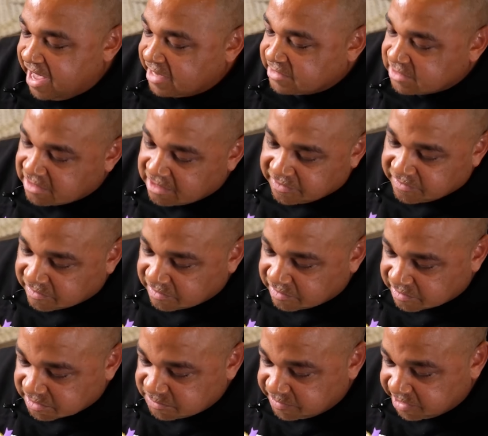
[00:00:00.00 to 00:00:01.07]
adds another
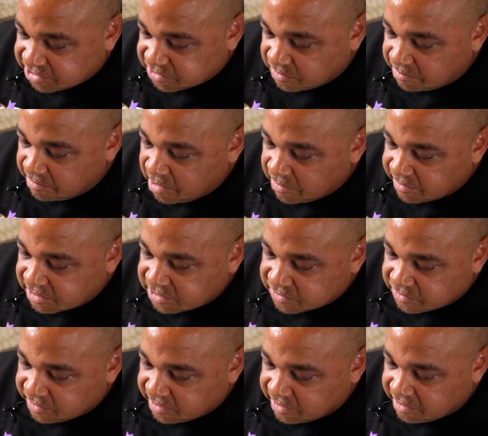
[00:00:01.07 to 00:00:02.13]
little special moment
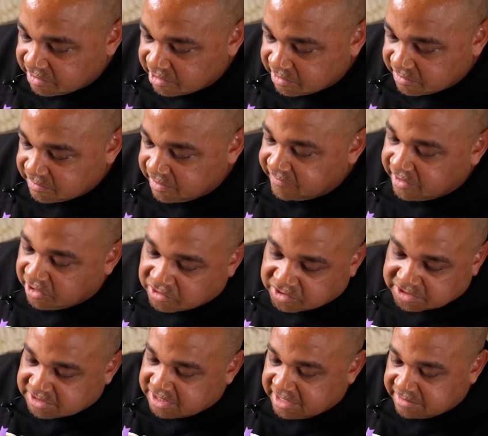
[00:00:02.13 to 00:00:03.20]
to it, you know? And then you
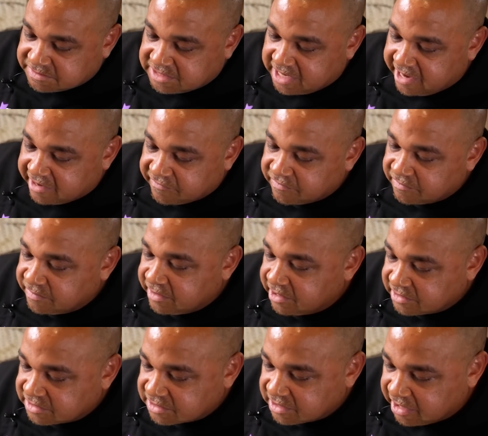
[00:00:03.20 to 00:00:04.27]
just keep stacking from there.
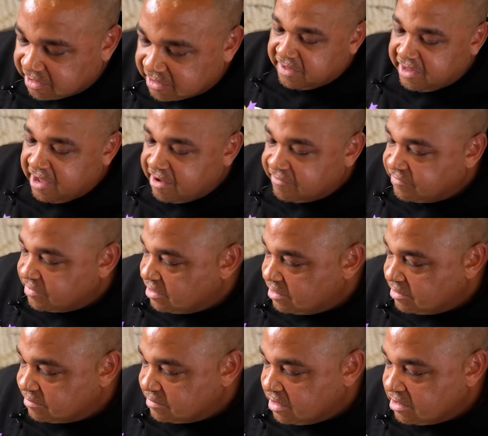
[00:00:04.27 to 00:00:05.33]
It's like they have
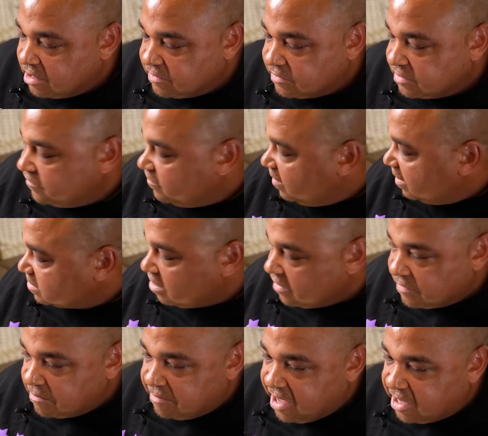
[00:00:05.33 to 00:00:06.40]
another device called
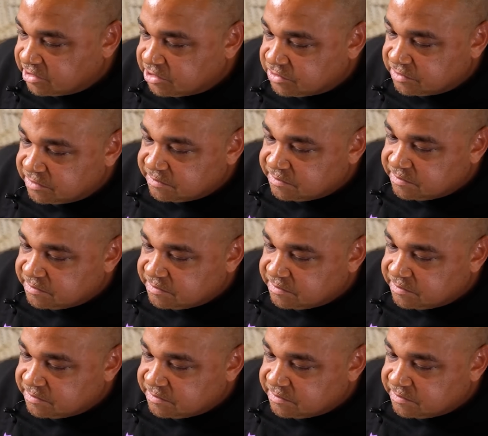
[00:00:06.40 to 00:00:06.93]
the Maelstrom.